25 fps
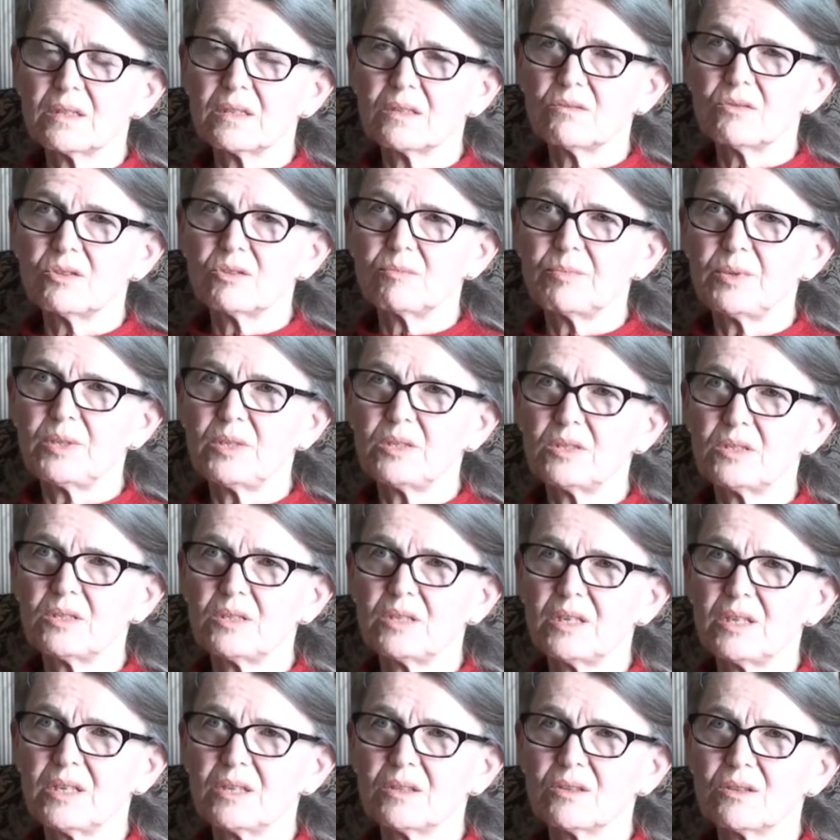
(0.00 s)
that was pieced
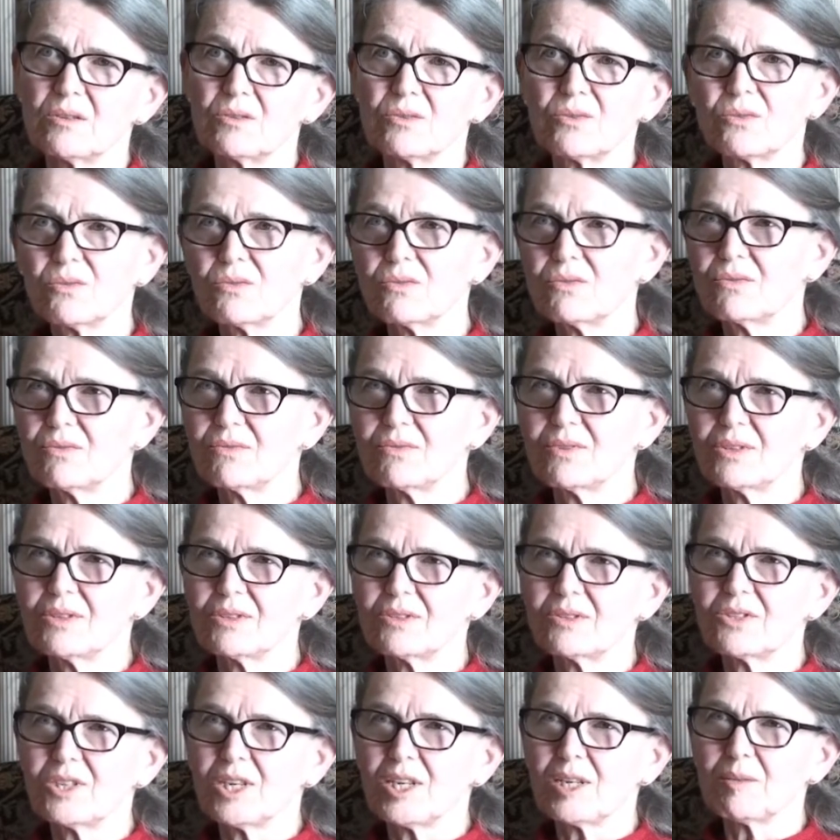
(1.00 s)
together through
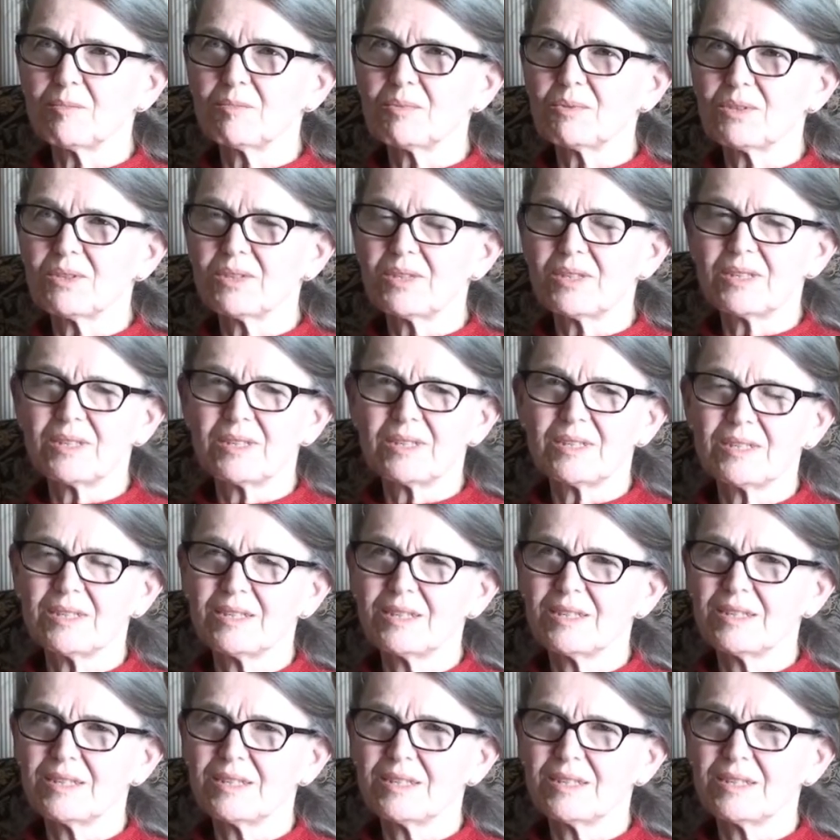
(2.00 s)
this chap's uh,